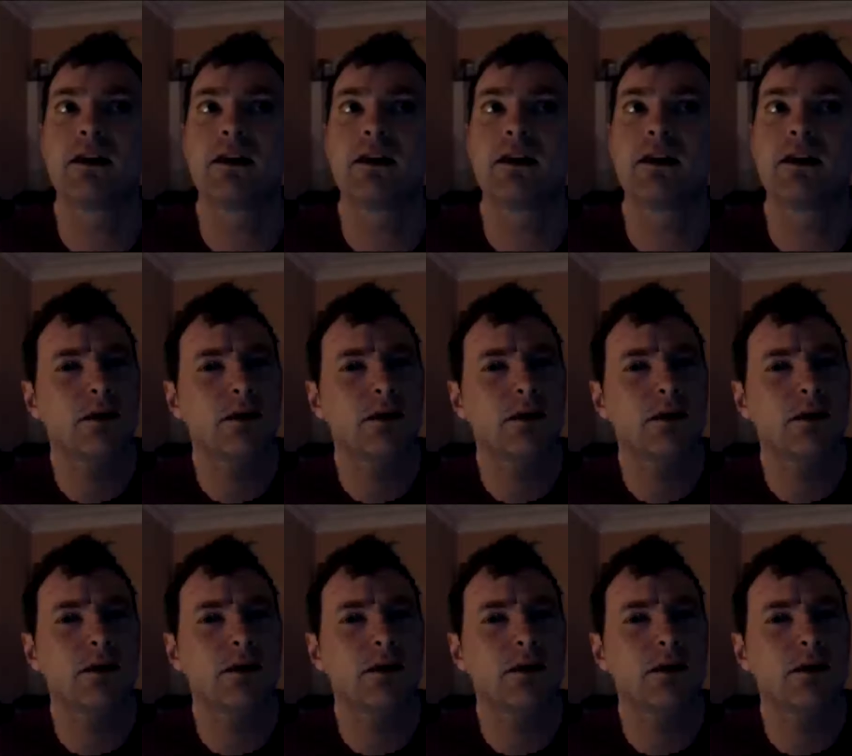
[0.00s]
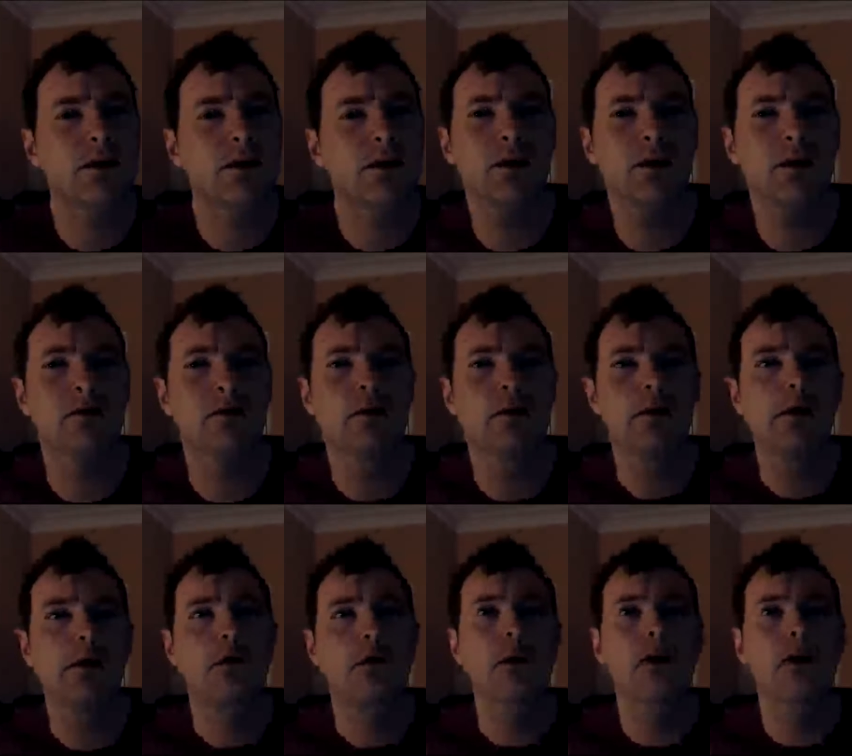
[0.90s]
What are you talking about?
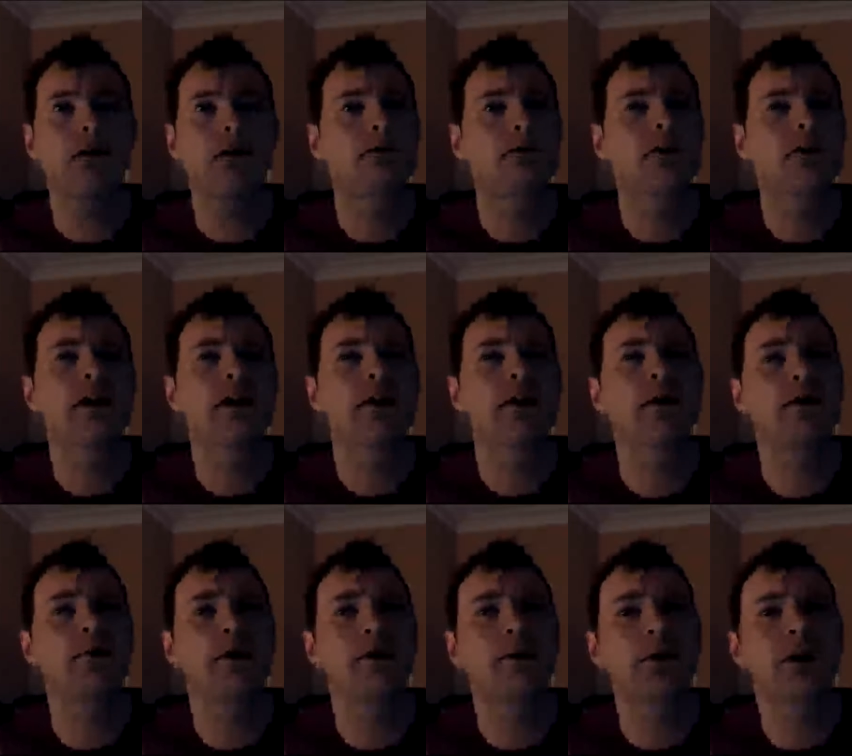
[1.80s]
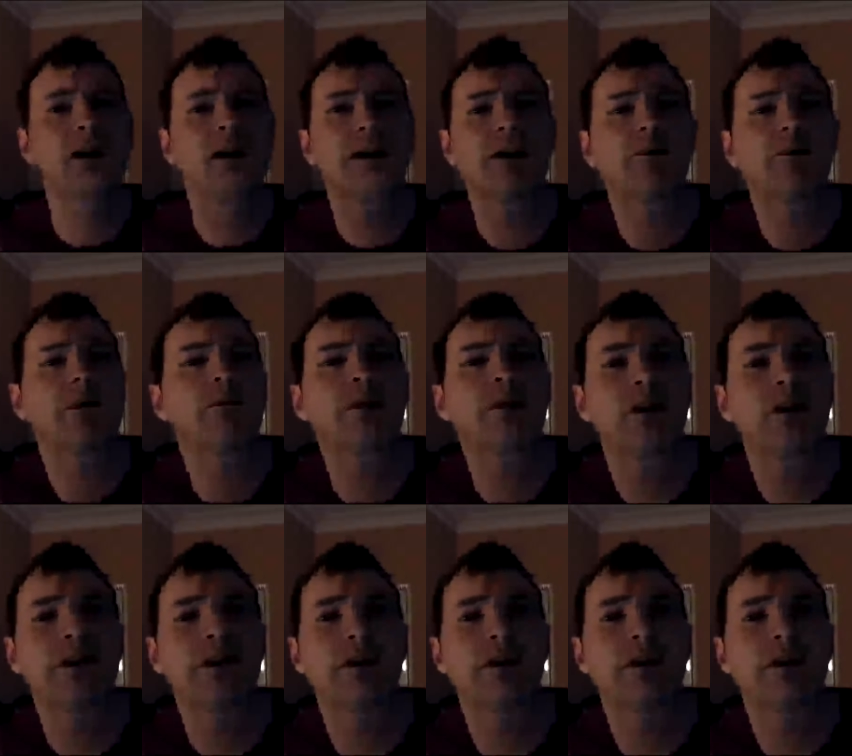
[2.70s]
I don't really get what you mean by he's been politically